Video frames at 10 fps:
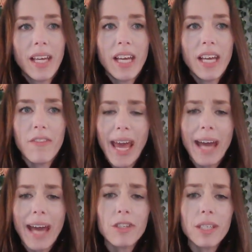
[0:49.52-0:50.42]
If I
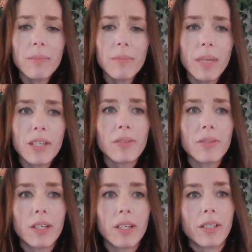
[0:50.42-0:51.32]
actually mustered
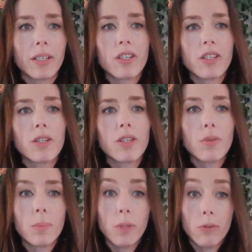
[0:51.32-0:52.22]
the courage to
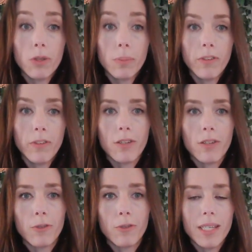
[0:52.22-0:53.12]
approach a
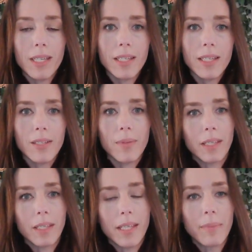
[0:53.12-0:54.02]
professor for assistance with an
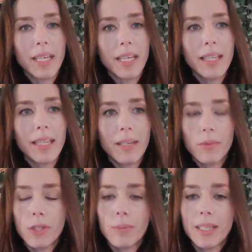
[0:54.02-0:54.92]
assignment and they were
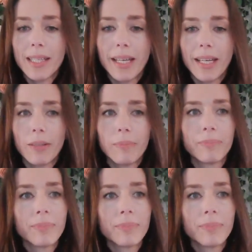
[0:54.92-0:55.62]
too busy to help,